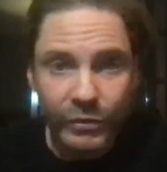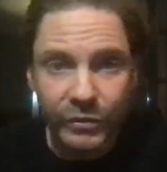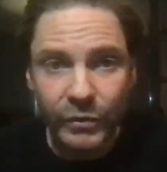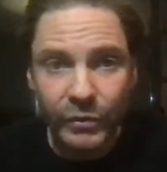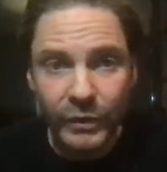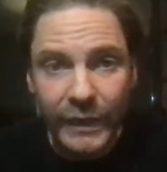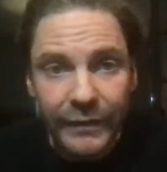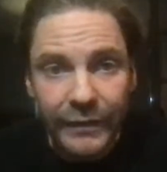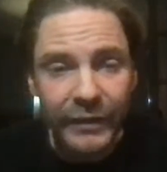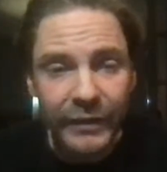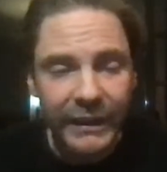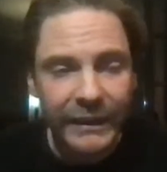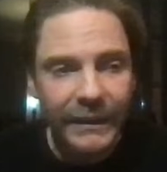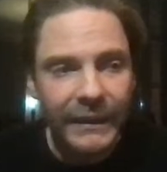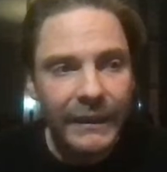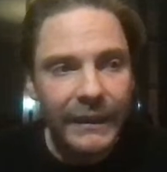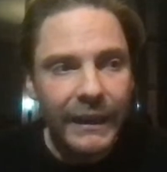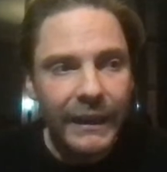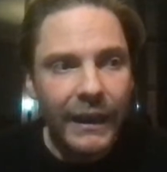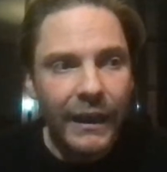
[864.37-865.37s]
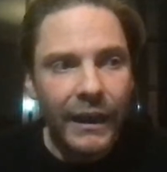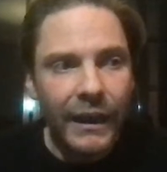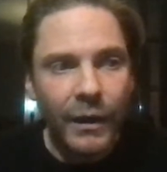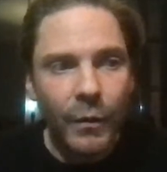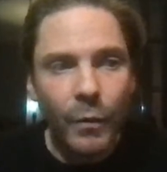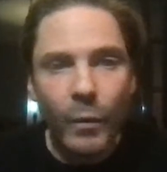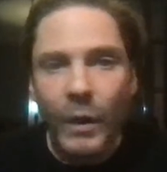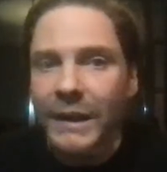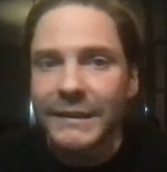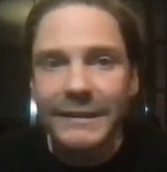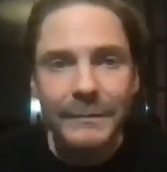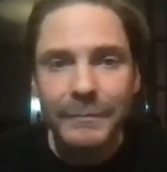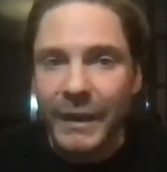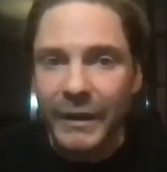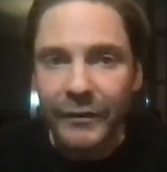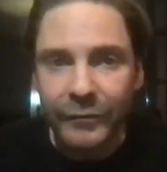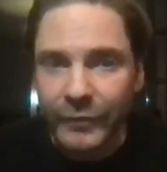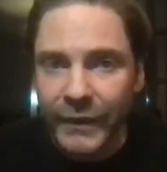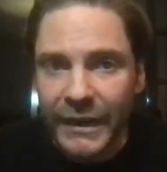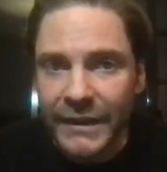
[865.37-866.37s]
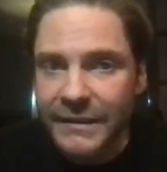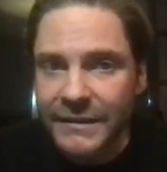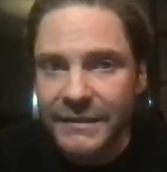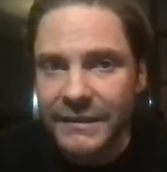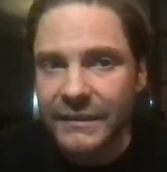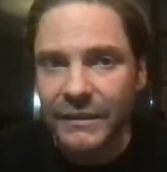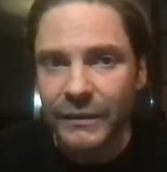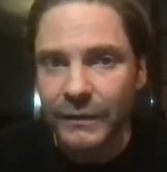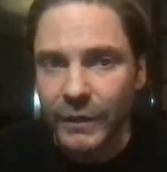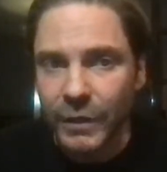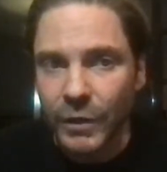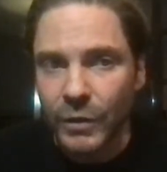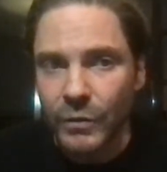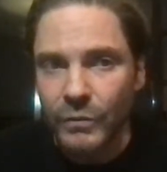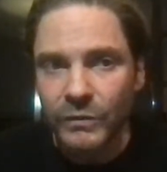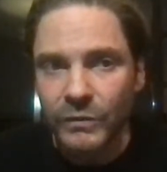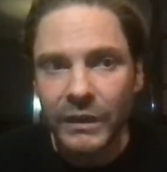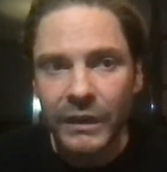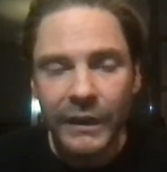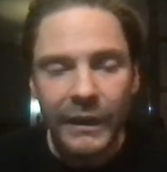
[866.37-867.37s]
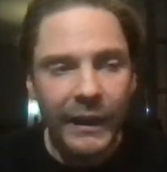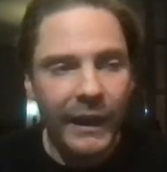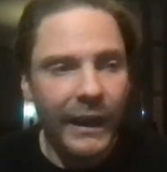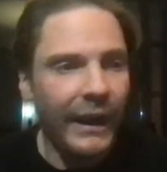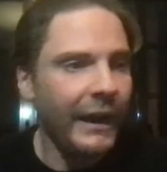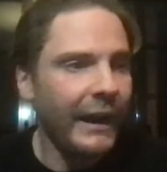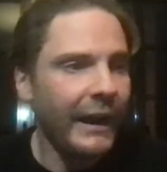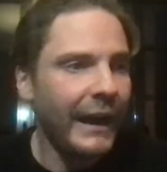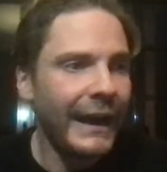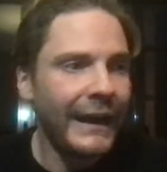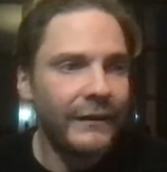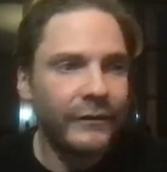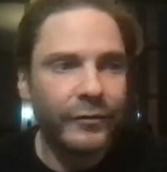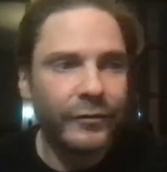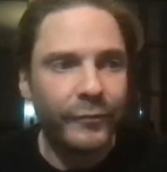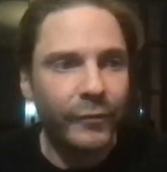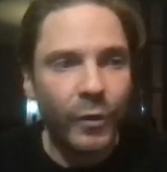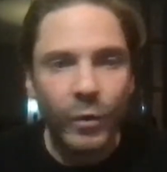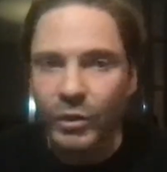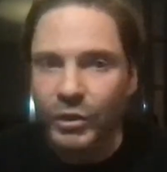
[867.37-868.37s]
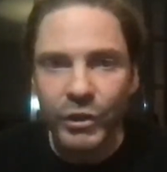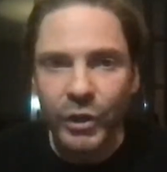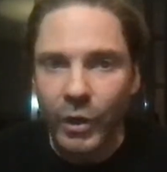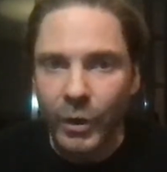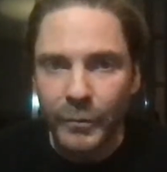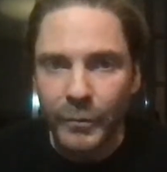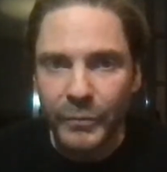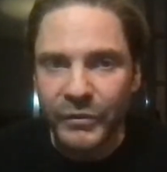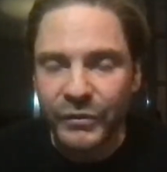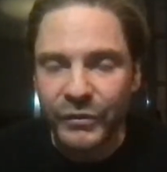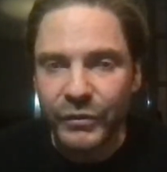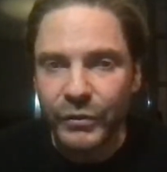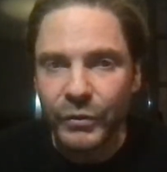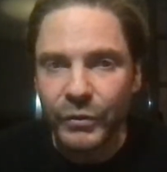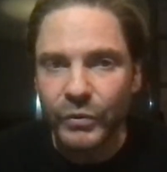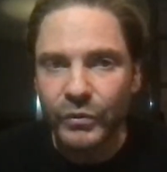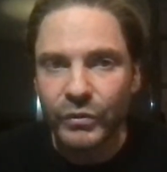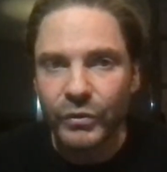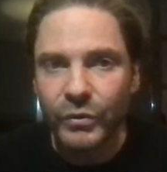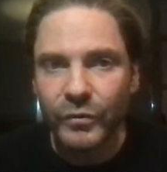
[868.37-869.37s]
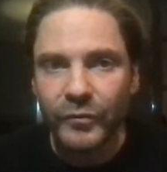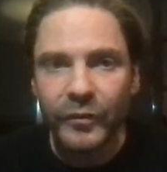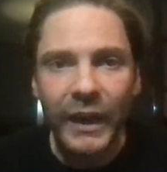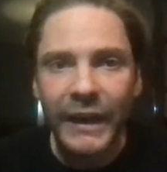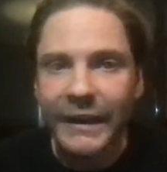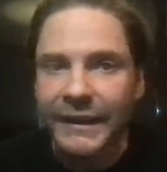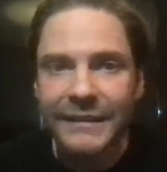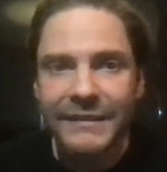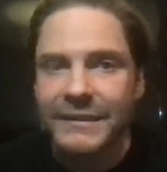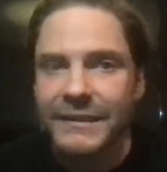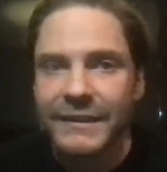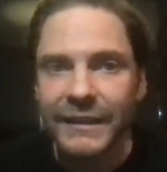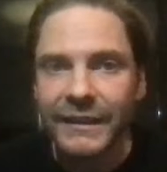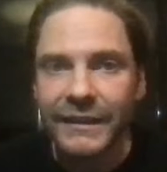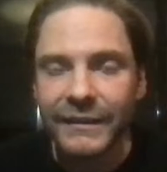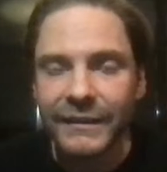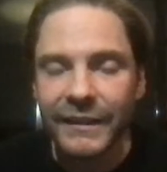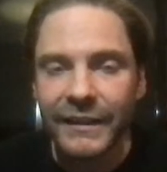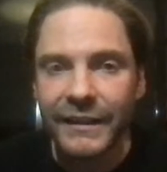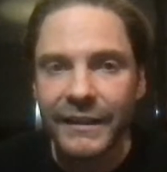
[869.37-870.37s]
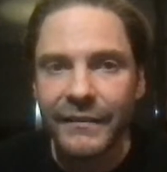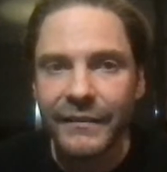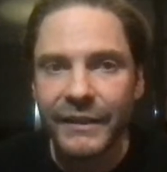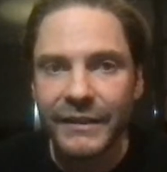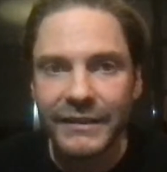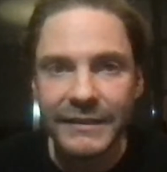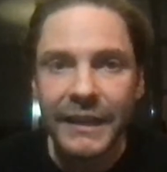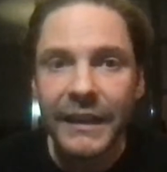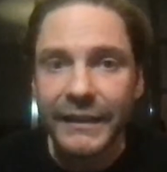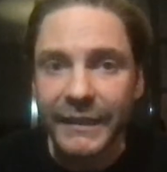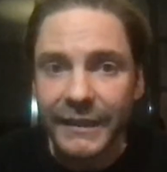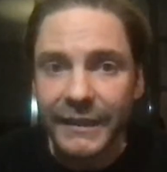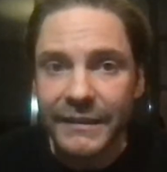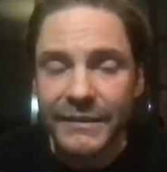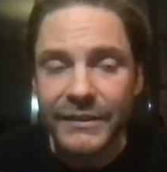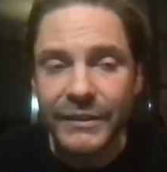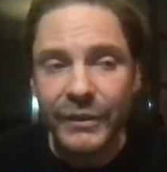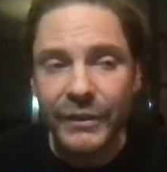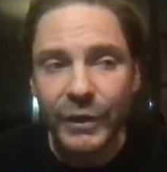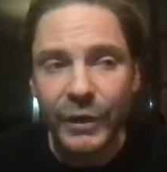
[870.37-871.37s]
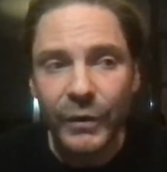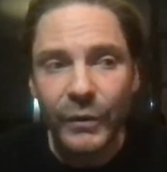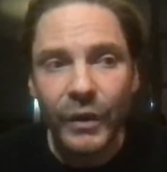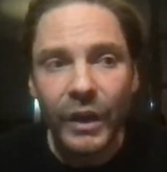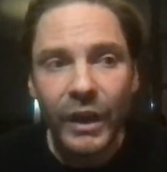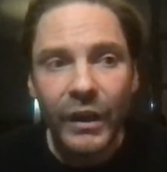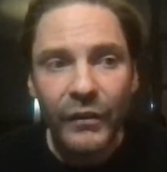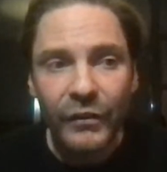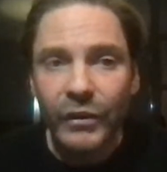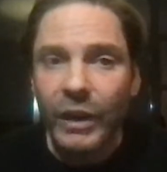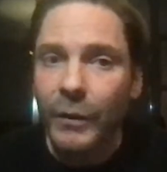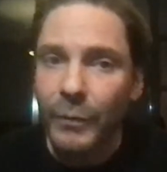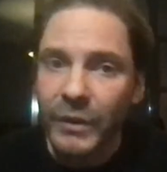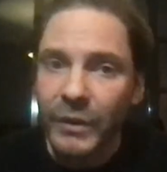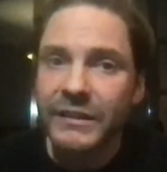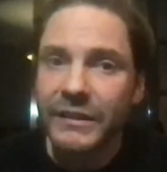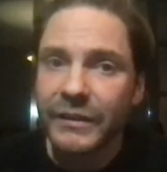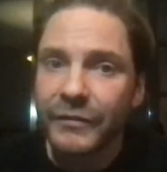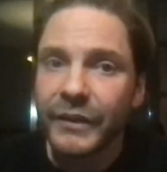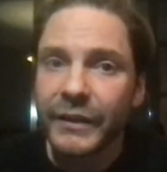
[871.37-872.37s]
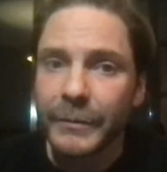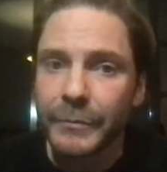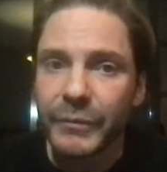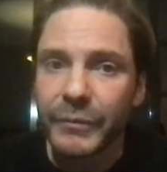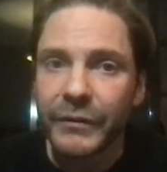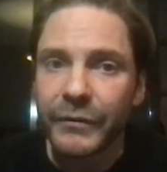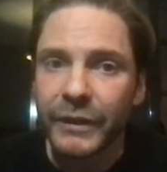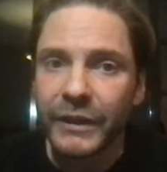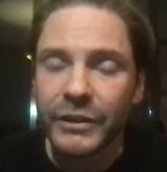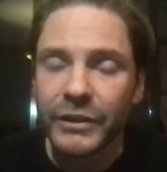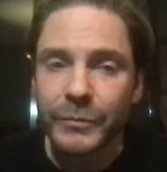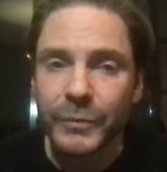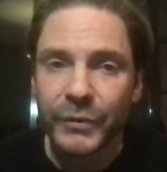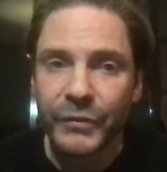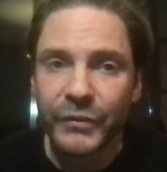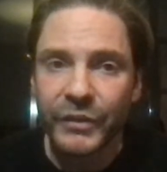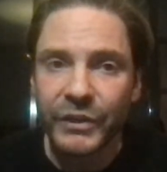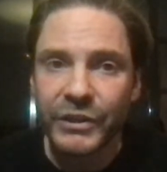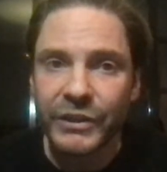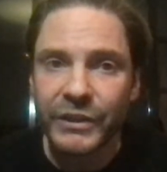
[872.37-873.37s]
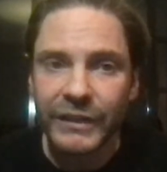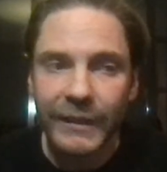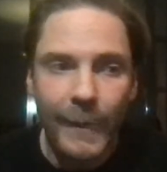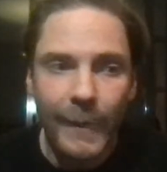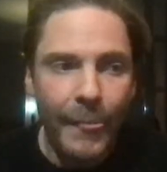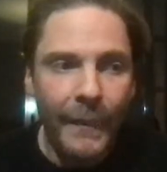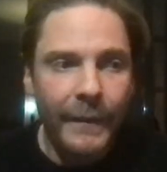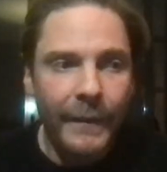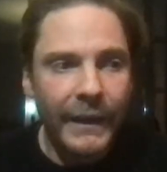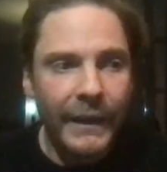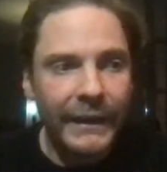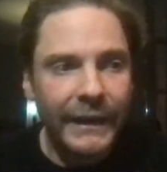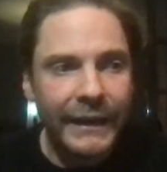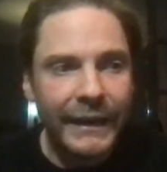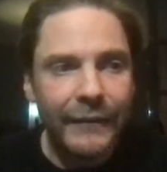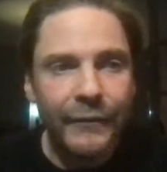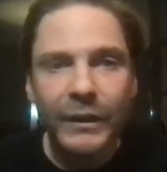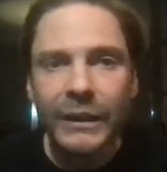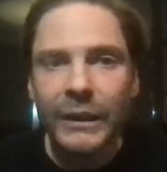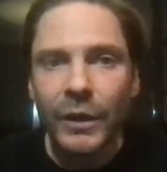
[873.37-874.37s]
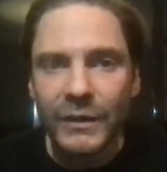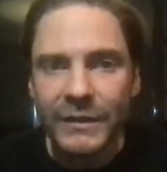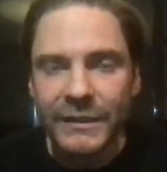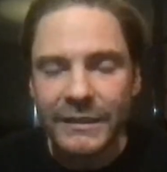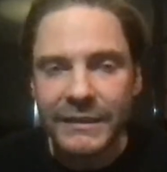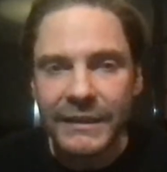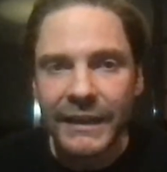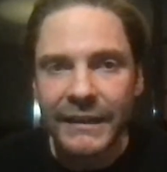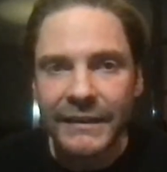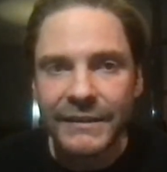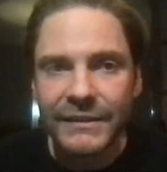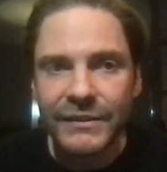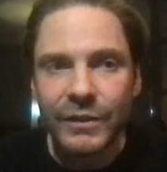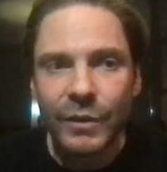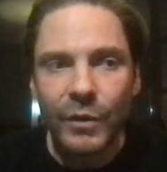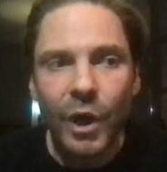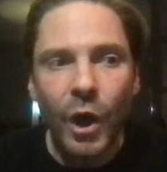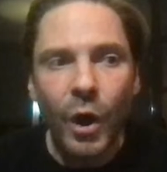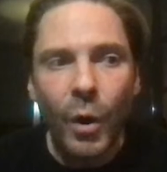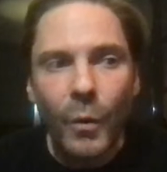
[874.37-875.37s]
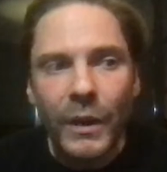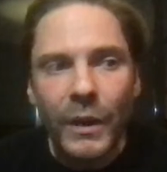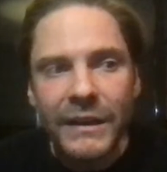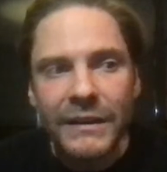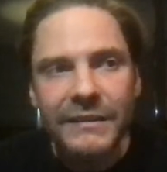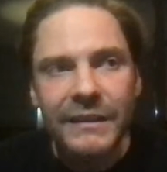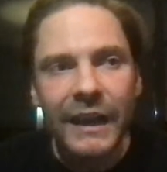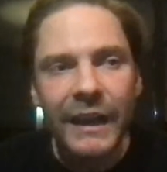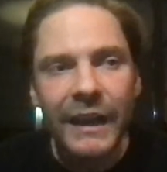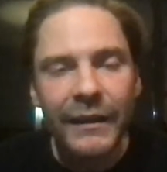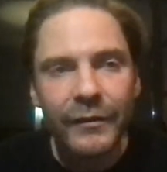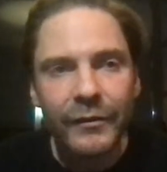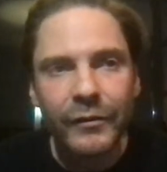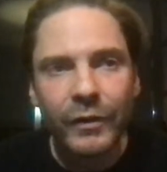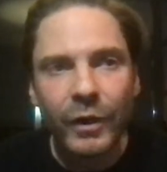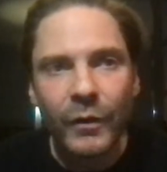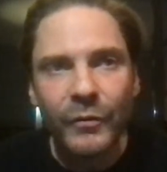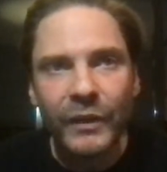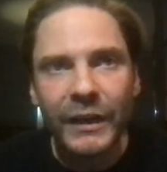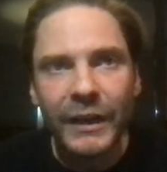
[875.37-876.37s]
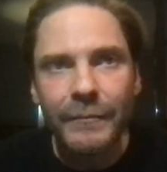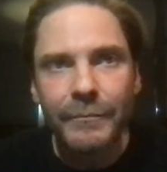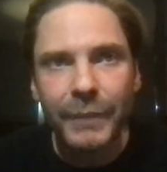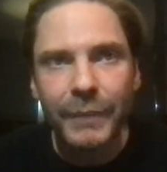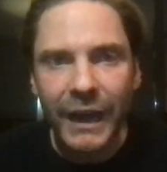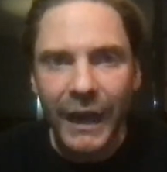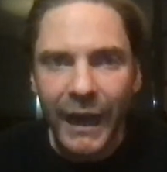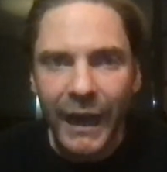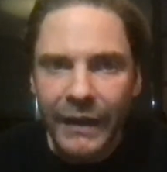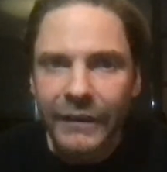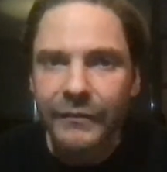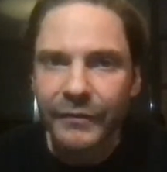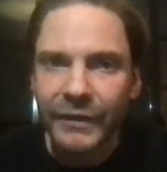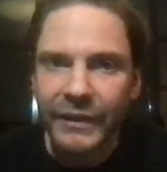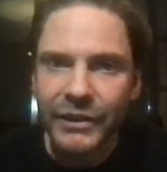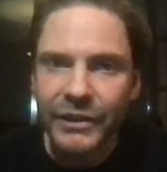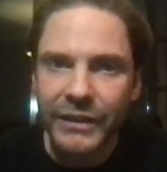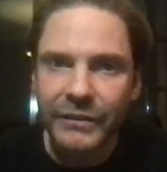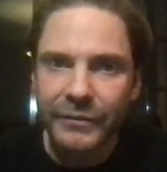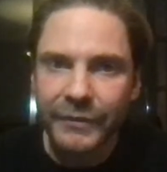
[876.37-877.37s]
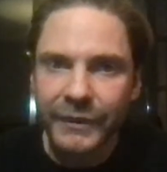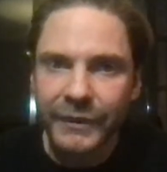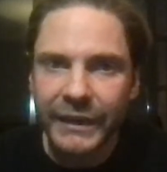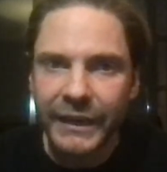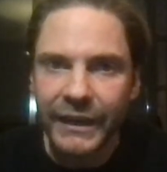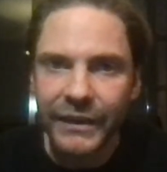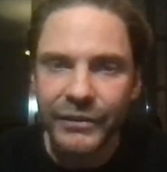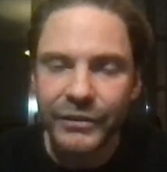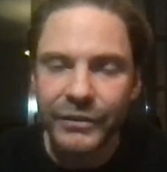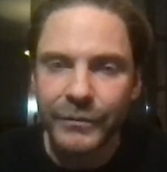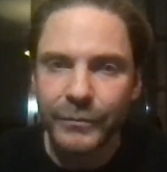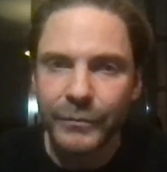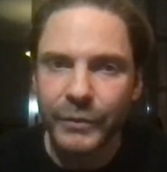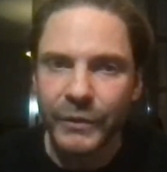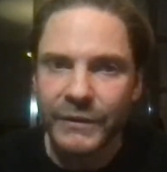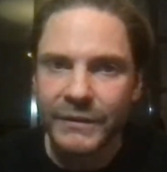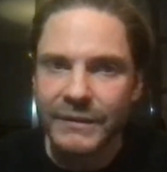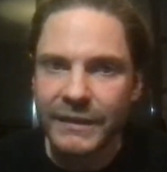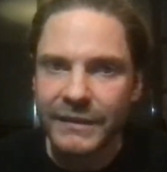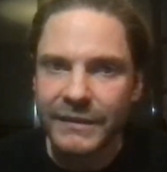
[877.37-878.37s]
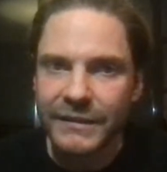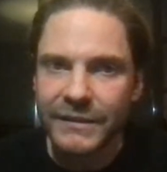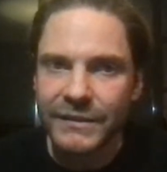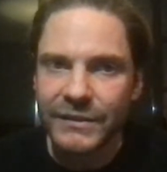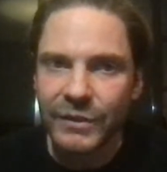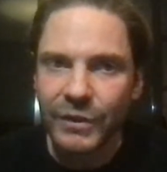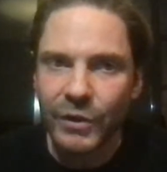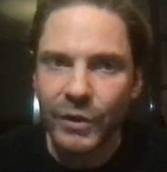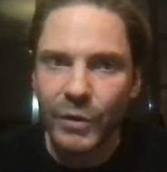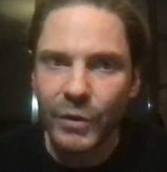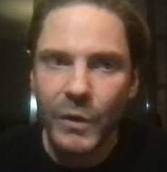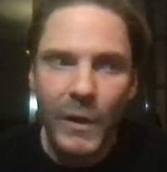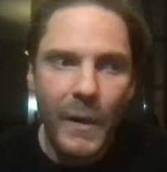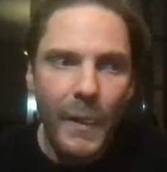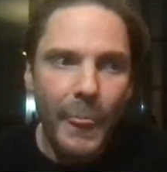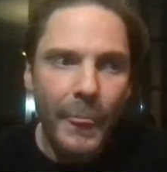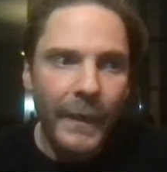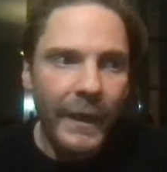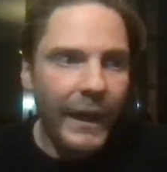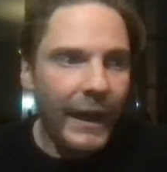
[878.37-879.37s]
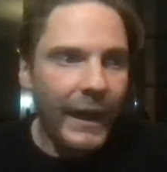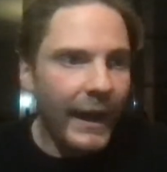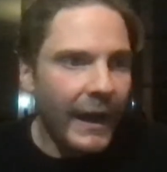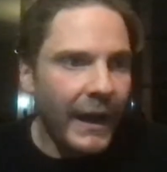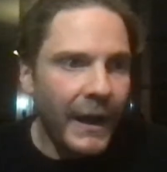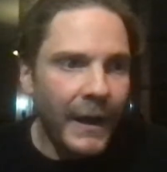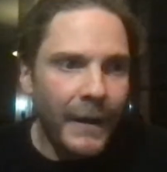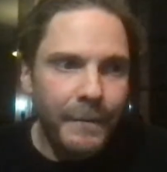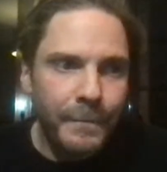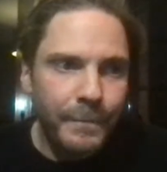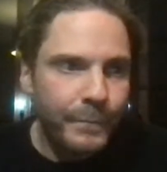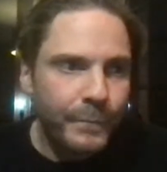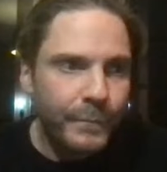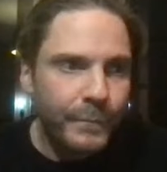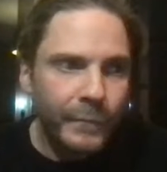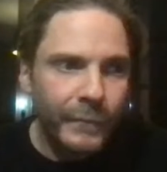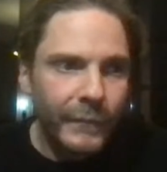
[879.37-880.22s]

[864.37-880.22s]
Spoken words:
live in, whilst my friends in Cologne had 4 jobs to finance their studies, So I was in a very privileged position, and I never lost that. So always I thought that I'm part of the gentrification process. So I